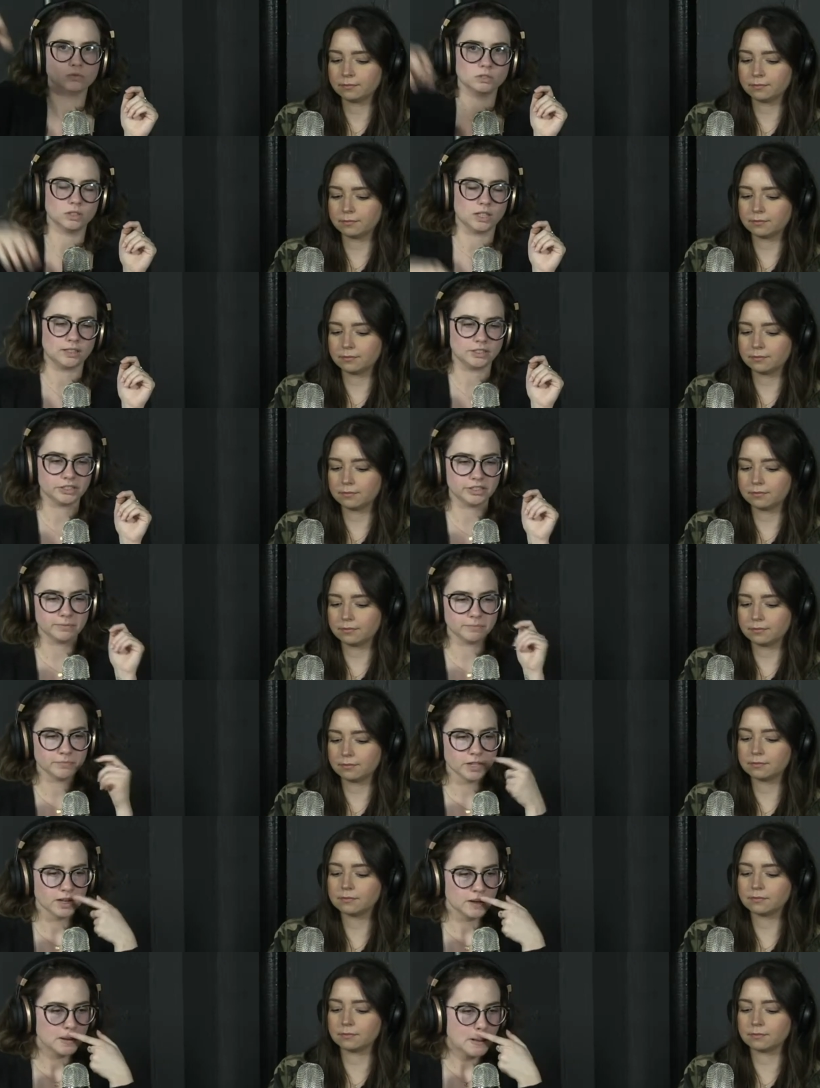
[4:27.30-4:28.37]
Speaker 1: launched him
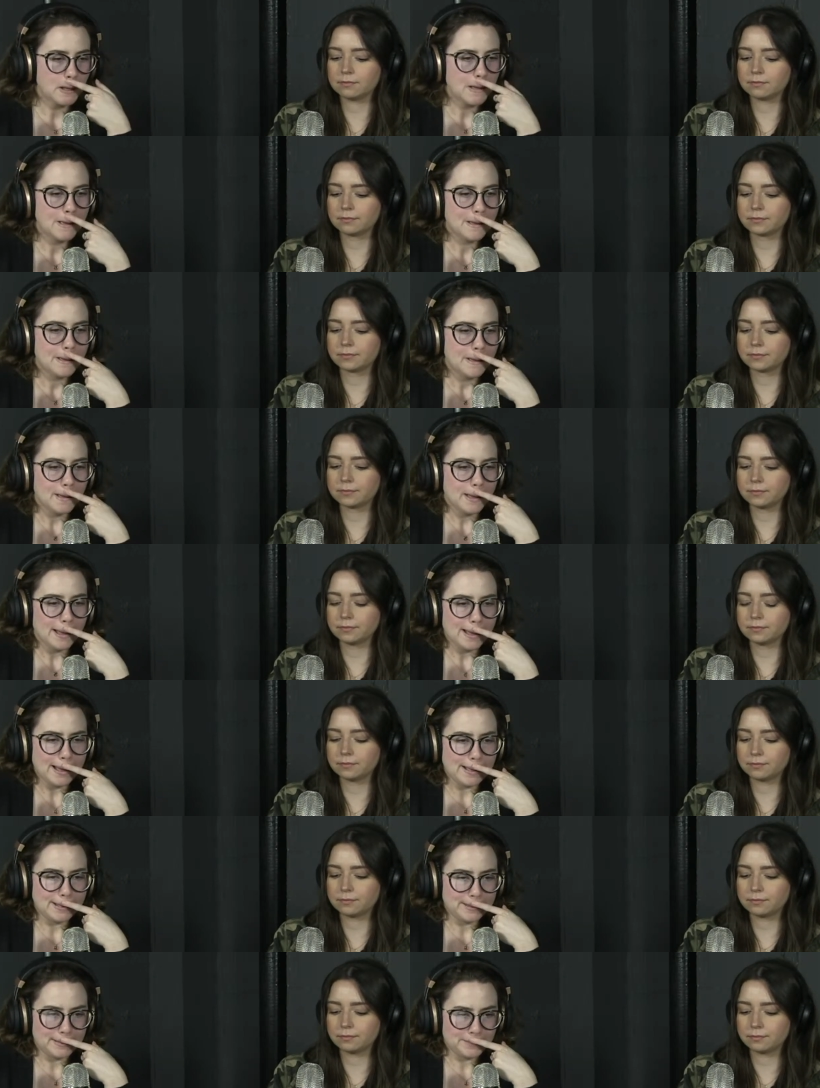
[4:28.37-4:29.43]
mm-hmm.
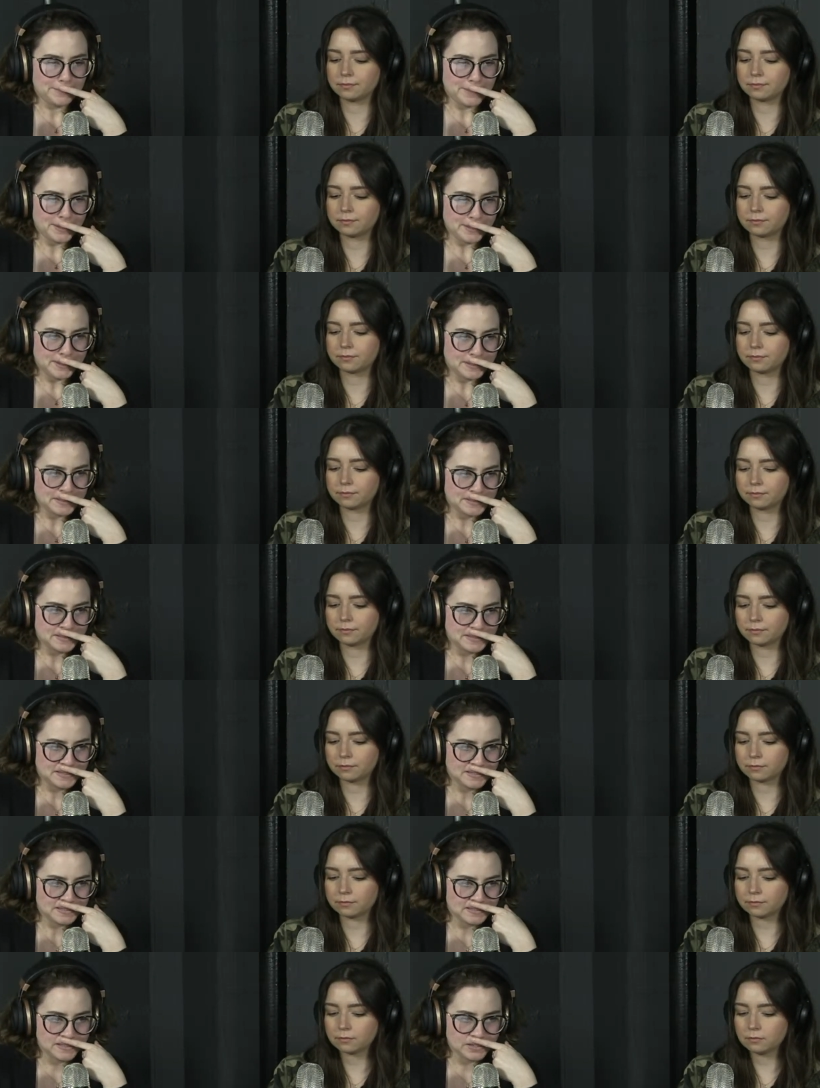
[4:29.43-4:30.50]
um
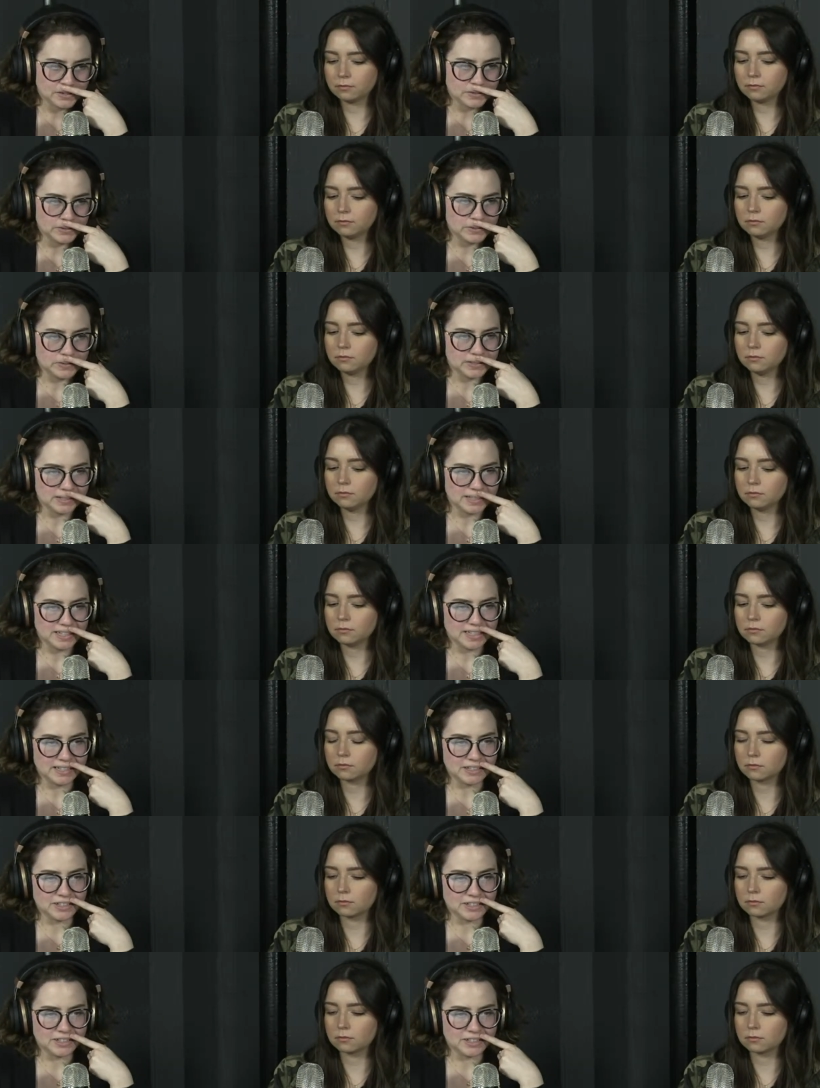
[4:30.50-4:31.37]
so in